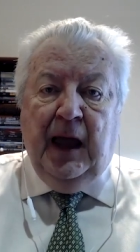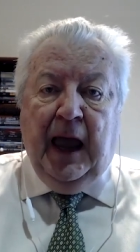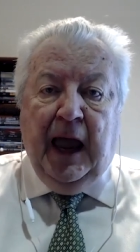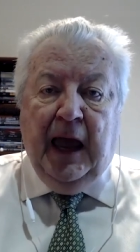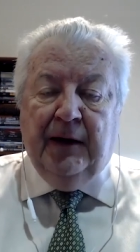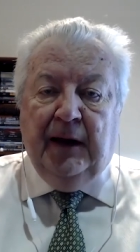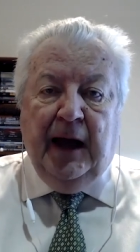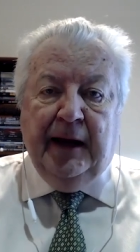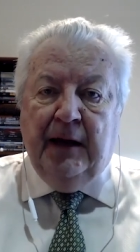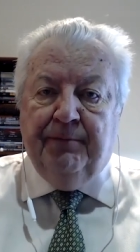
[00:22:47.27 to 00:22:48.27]
And
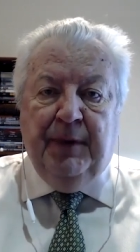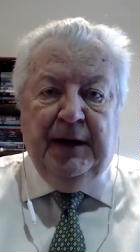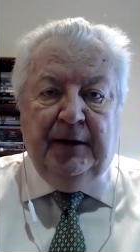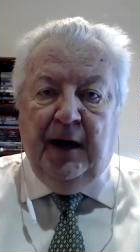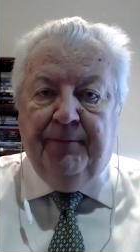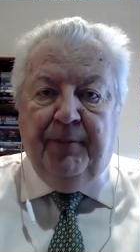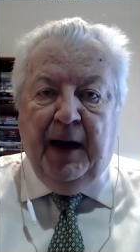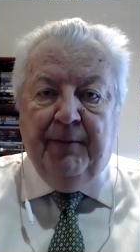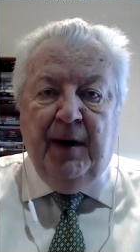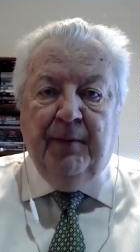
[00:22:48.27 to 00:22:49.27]
I got beaten up
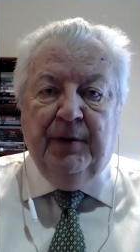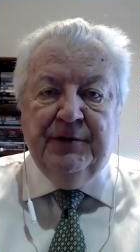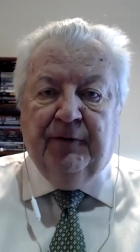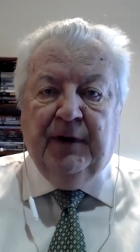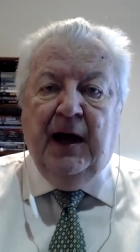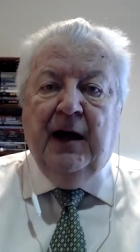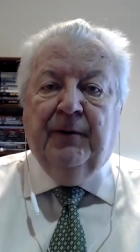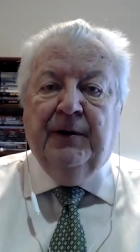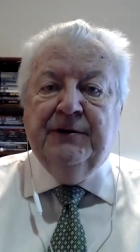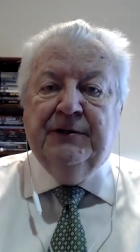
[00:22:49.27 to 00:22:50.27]
by members of
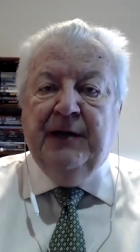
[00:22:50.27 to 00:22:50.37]
Congress,